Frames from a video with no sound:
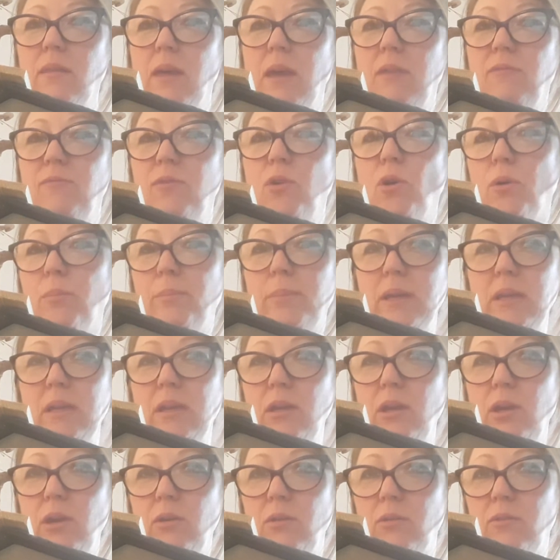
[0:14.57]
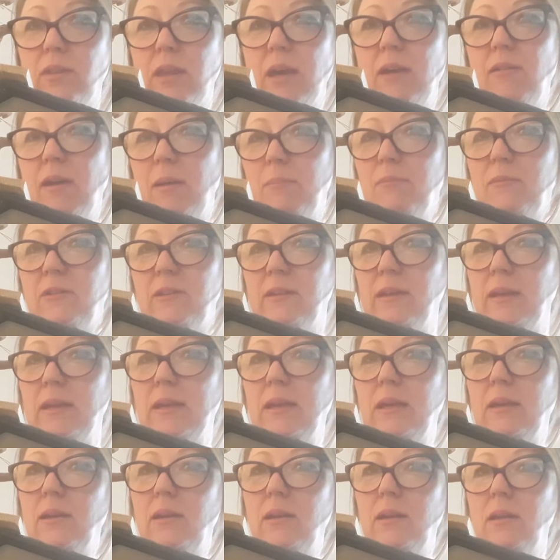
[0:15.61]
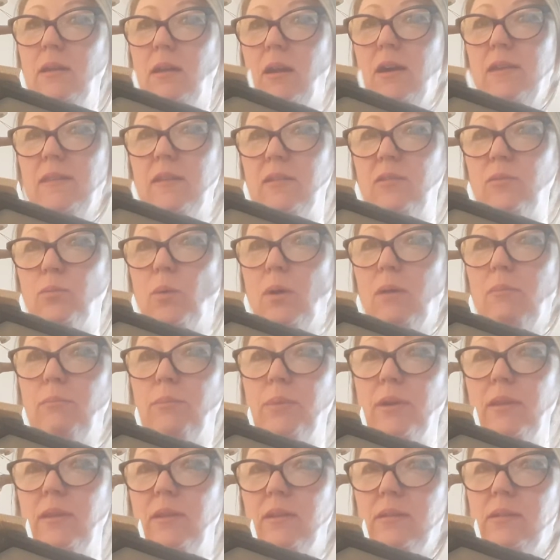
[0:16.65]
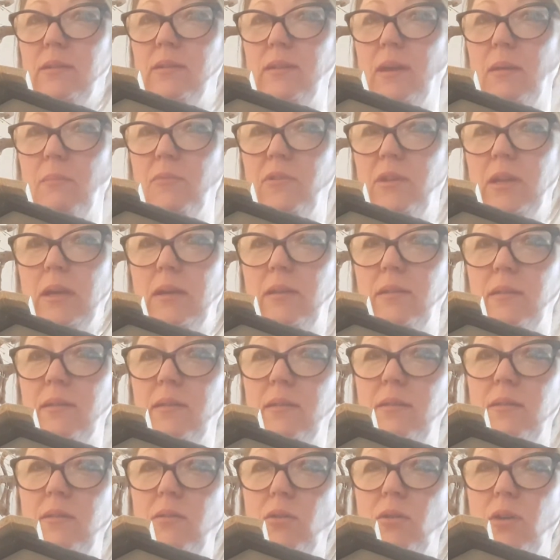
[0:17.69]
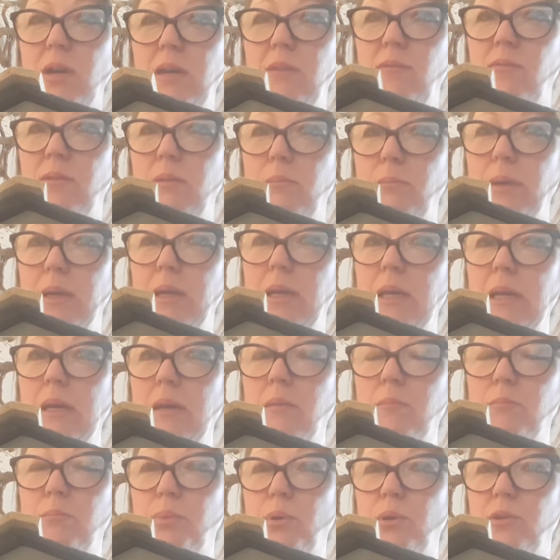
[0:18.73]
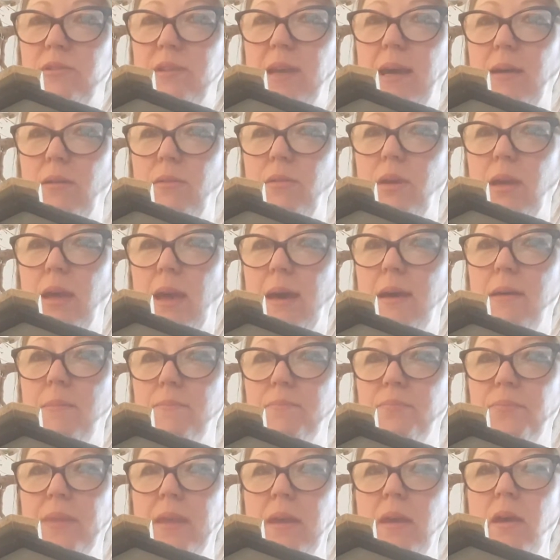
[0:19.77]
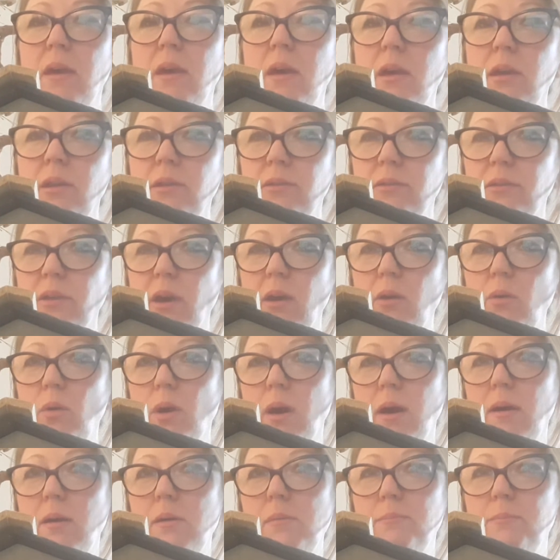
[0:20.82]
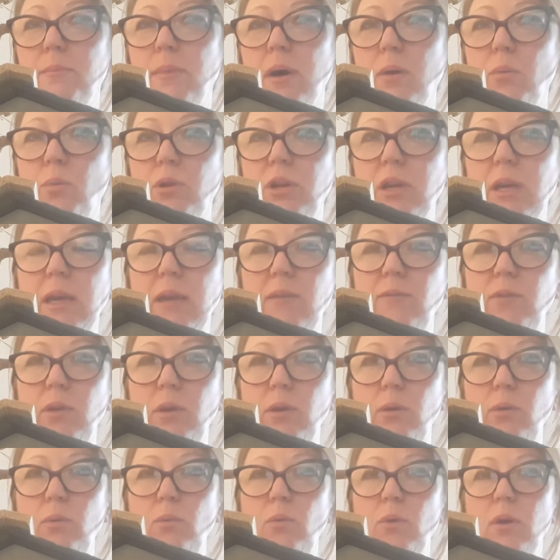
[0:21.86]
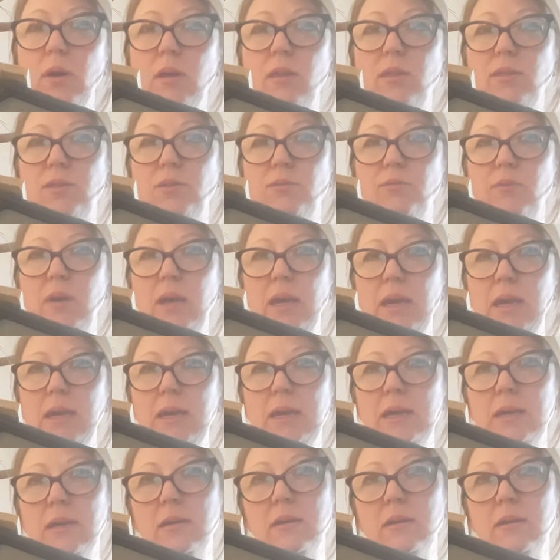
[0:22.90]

not been used, they're empty, like this one, but this is empty because it's not even been put out yet. So I want to give you 3